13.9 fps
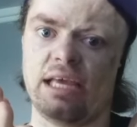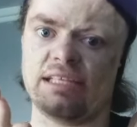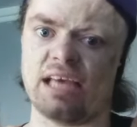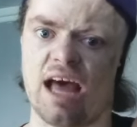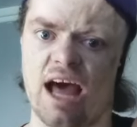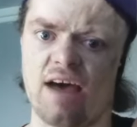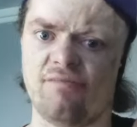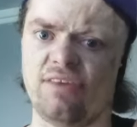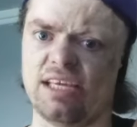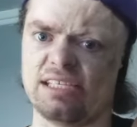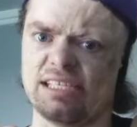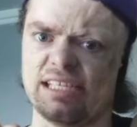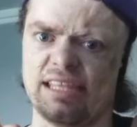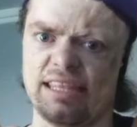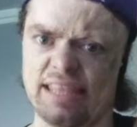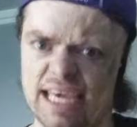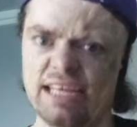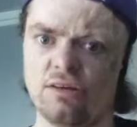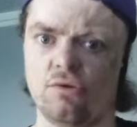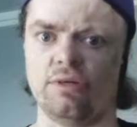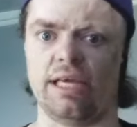it's obvious
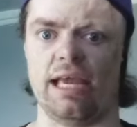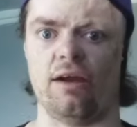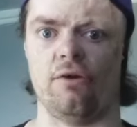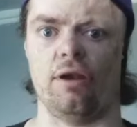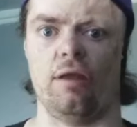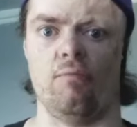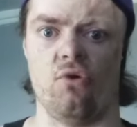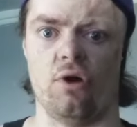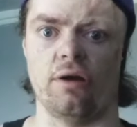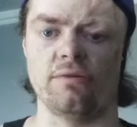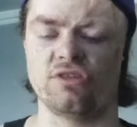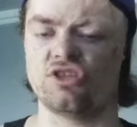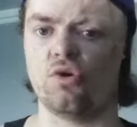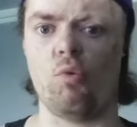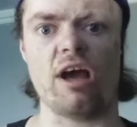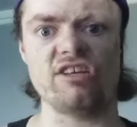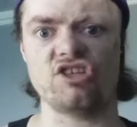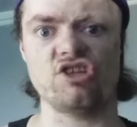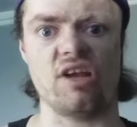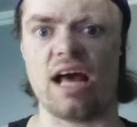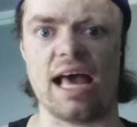they don't care anymore. So
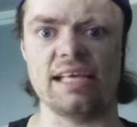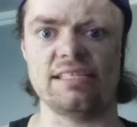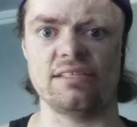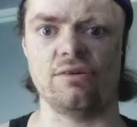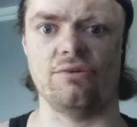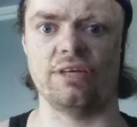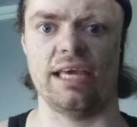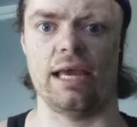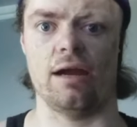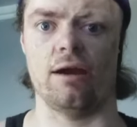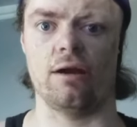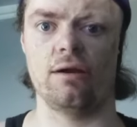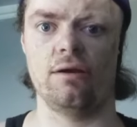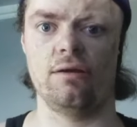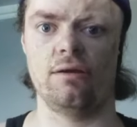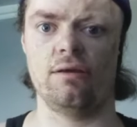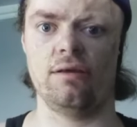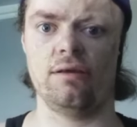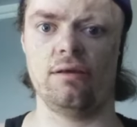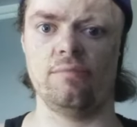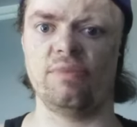why should I still care?
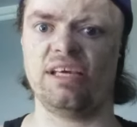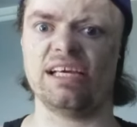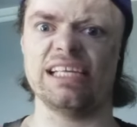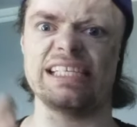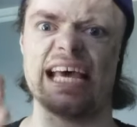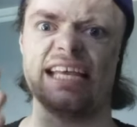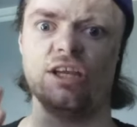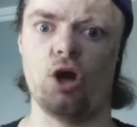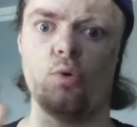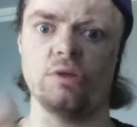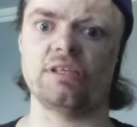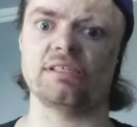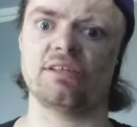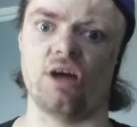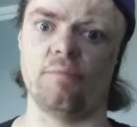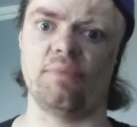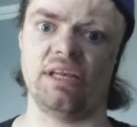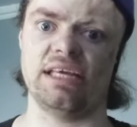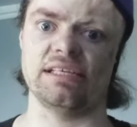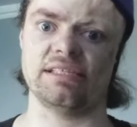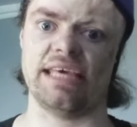Because I know what this
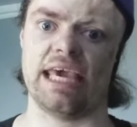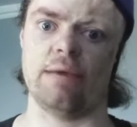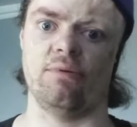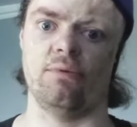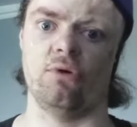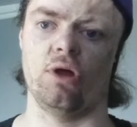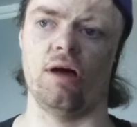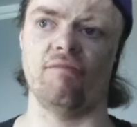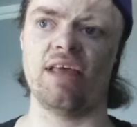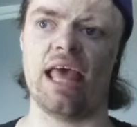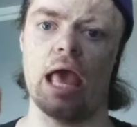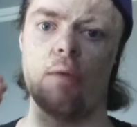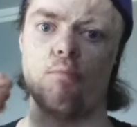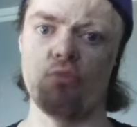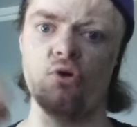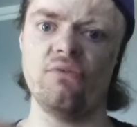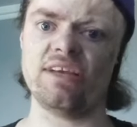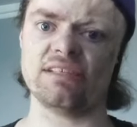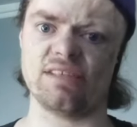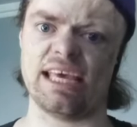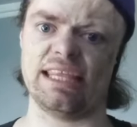company is capable of, and
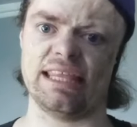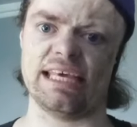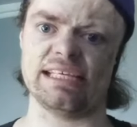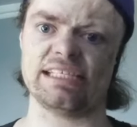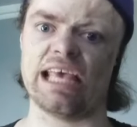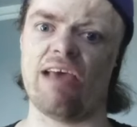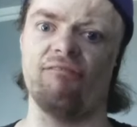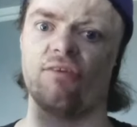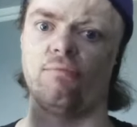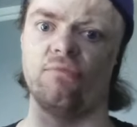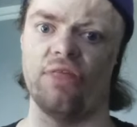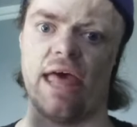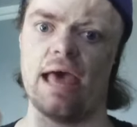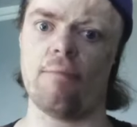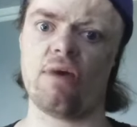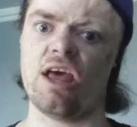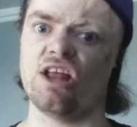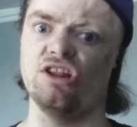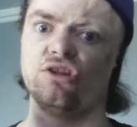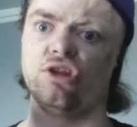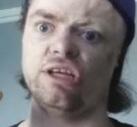movies like this from
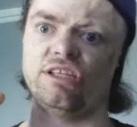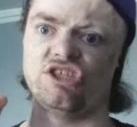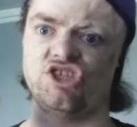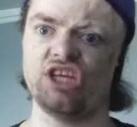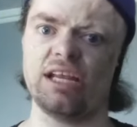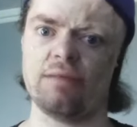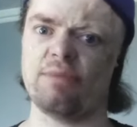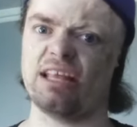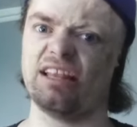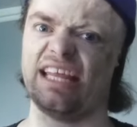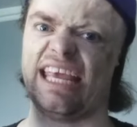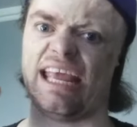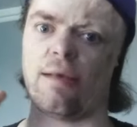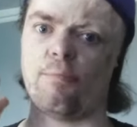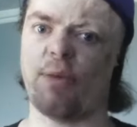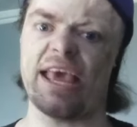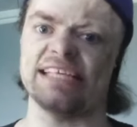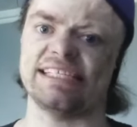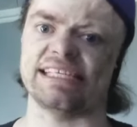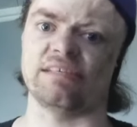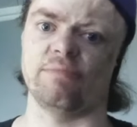them legitimately
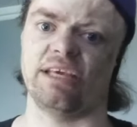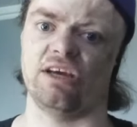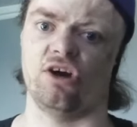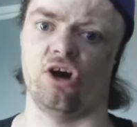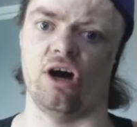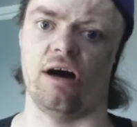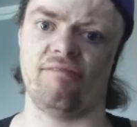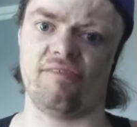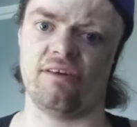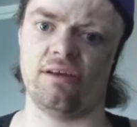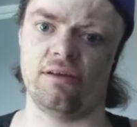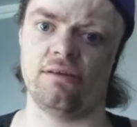pisses me off.